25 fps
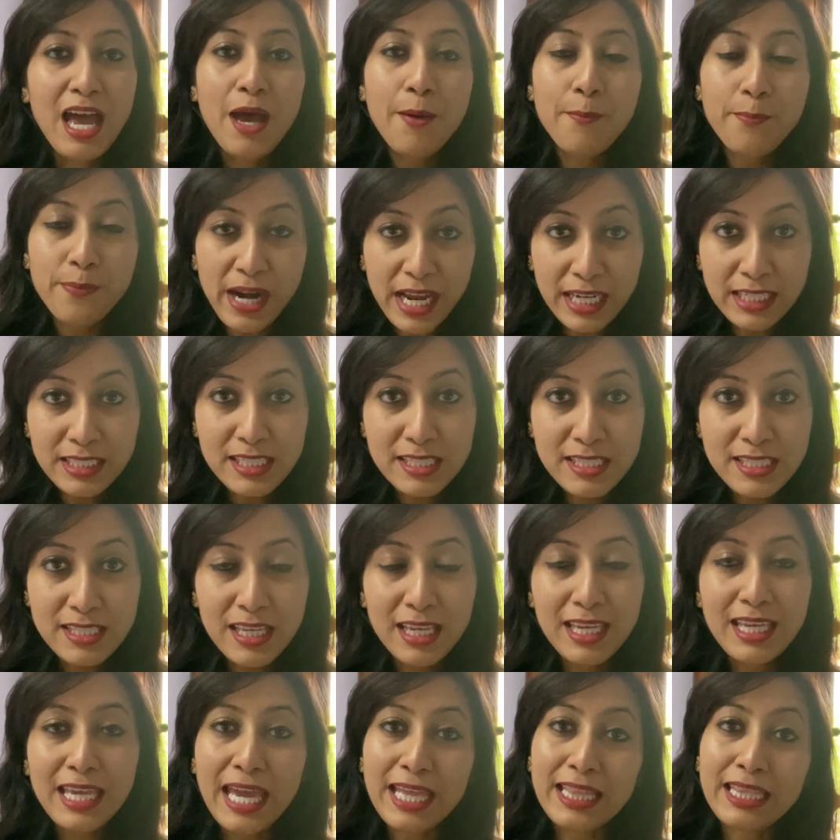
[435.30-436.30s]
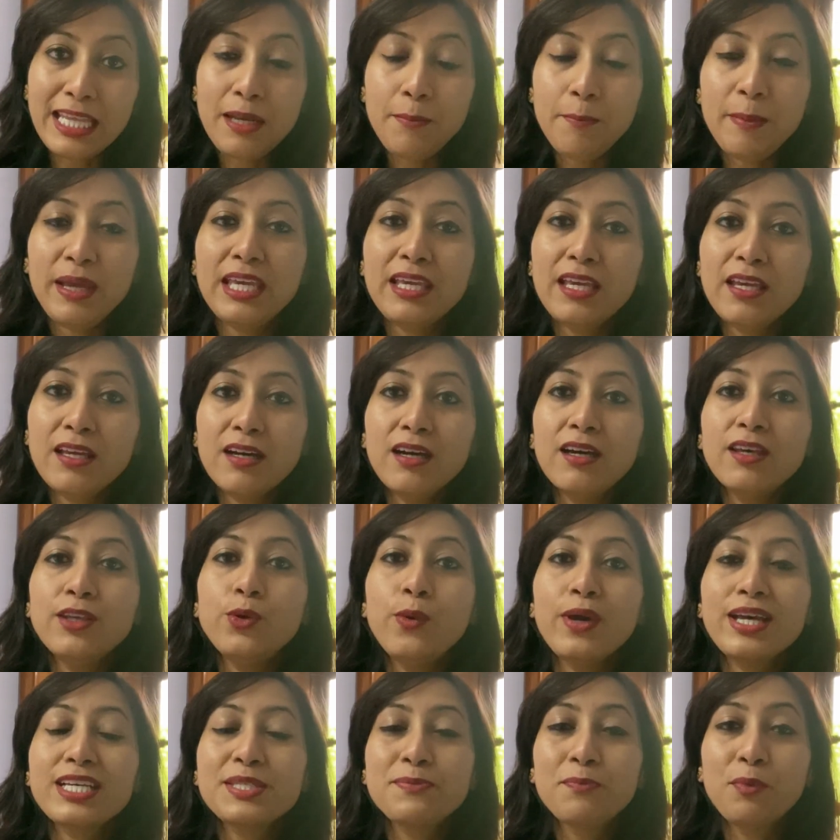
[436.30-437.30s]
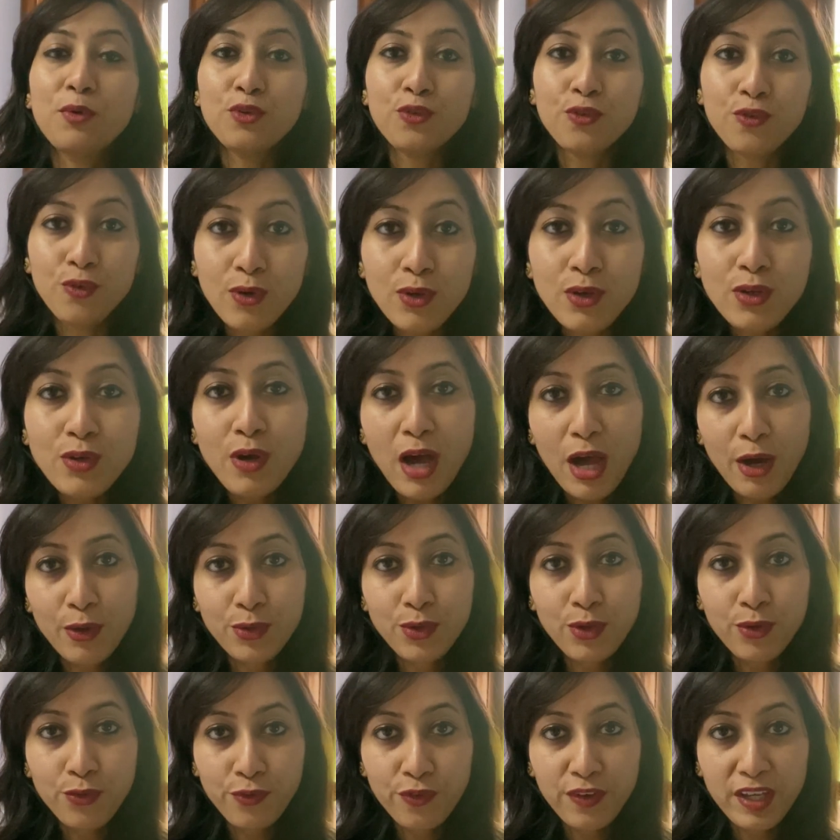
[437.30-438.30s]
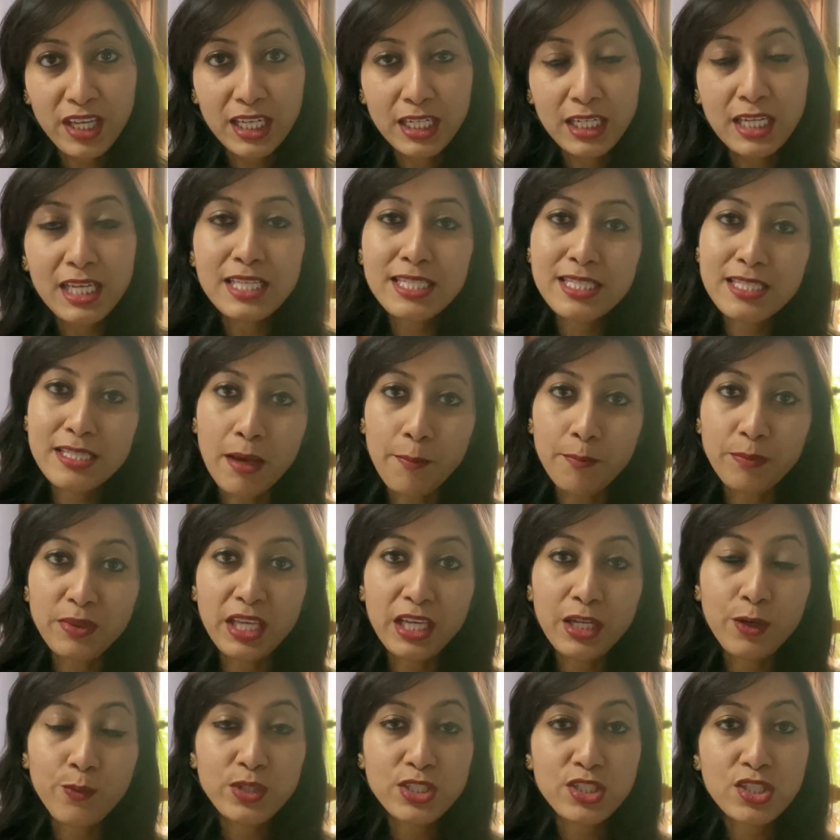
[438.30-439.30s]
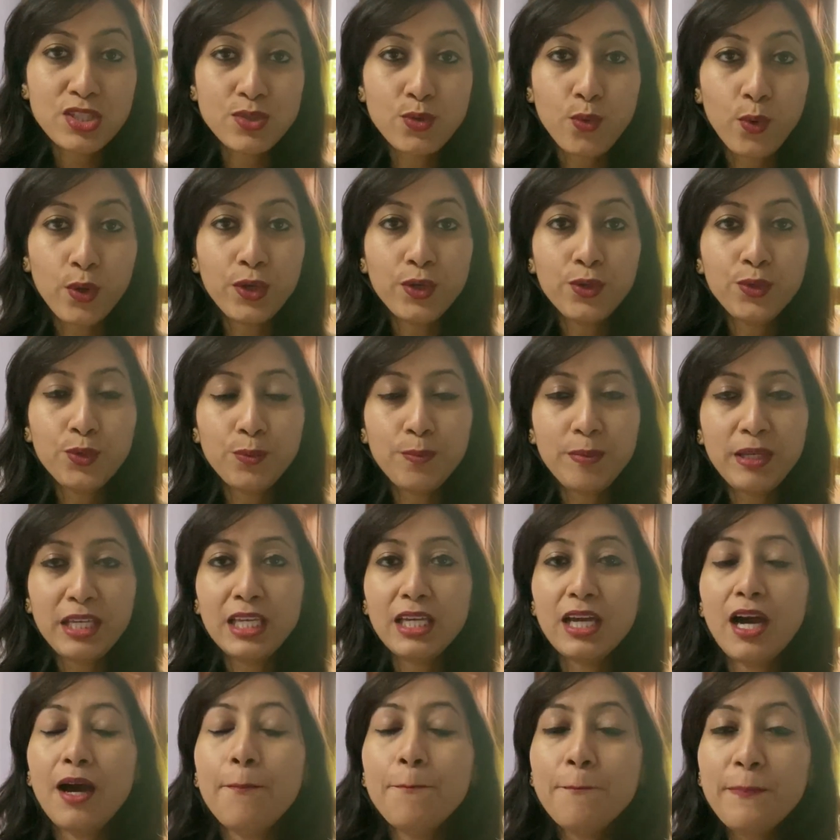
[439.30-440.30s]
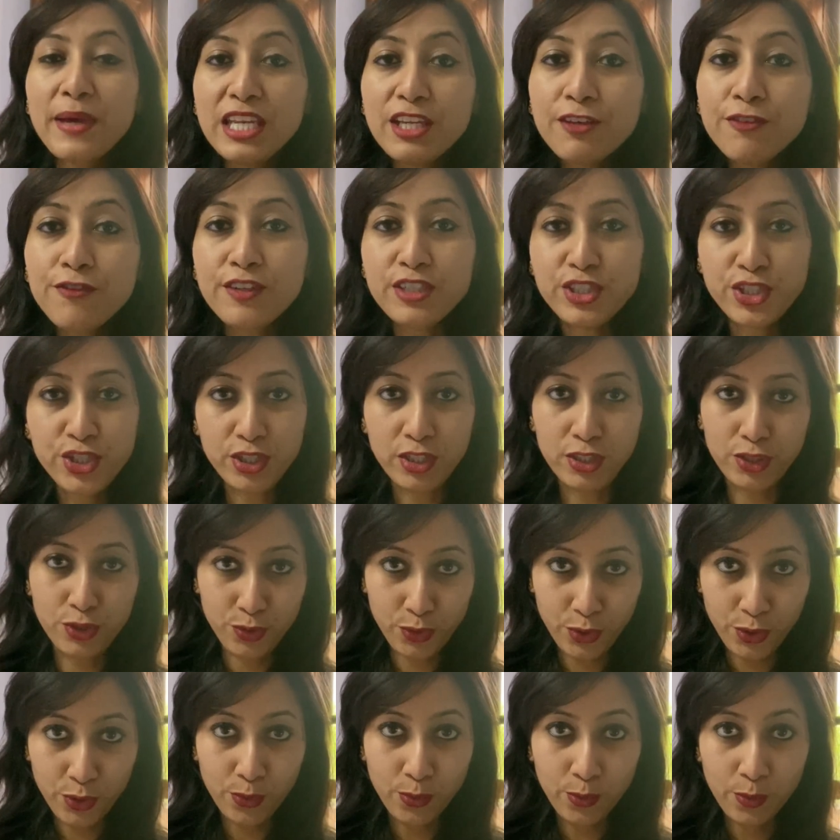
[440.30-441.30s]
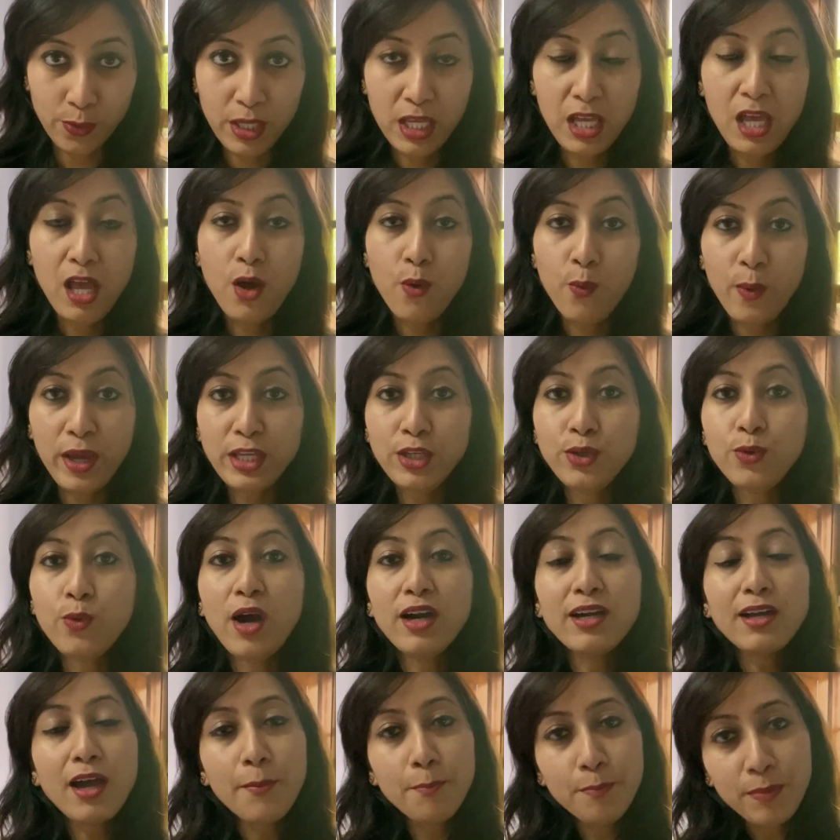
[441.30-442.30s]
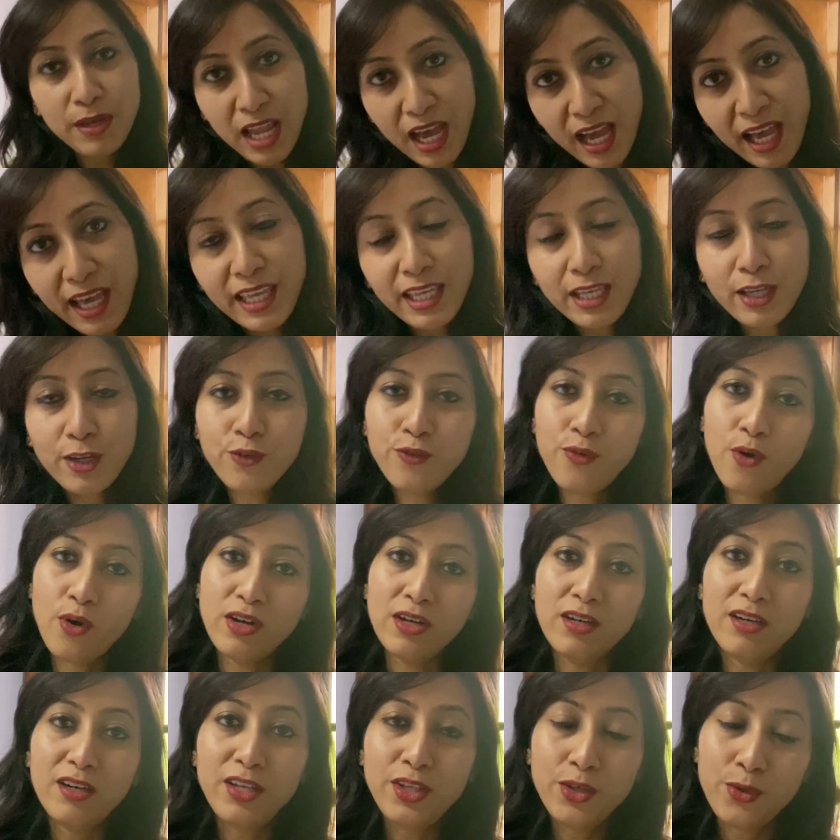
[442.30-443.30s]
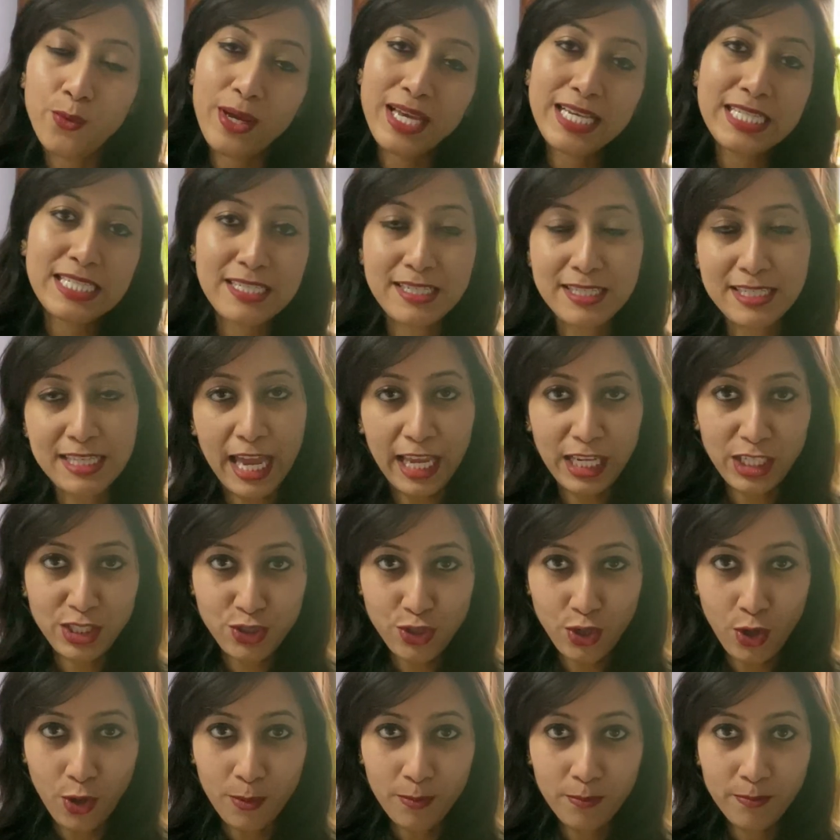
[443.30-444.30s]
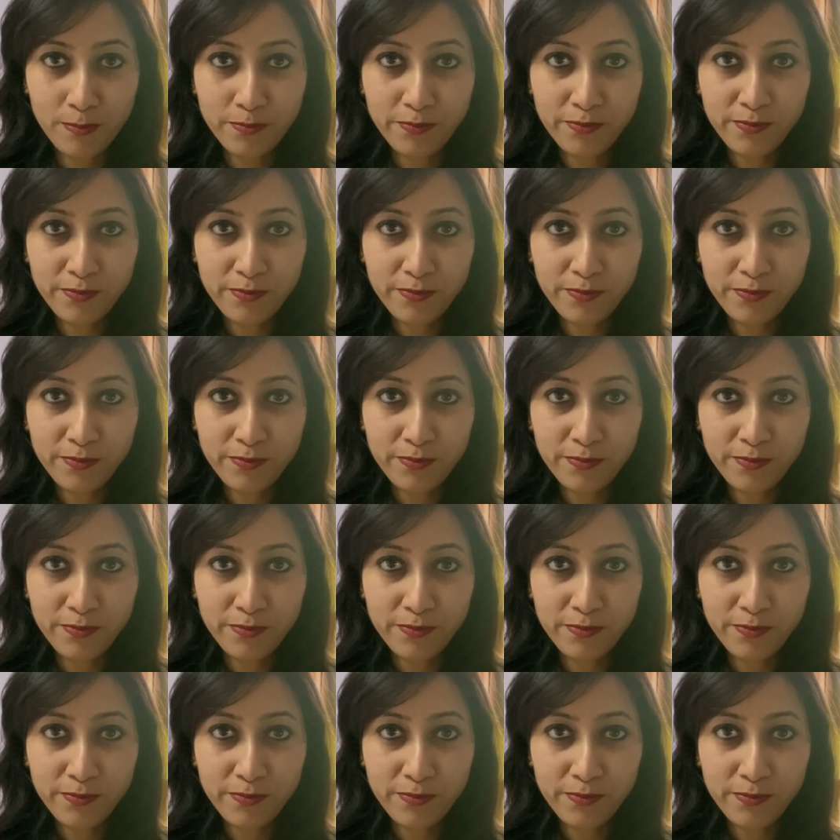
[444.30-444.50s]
Practicing and then making a UX portfolio out of it is something which is going to be beneficial to you when you are applying for a UX design job.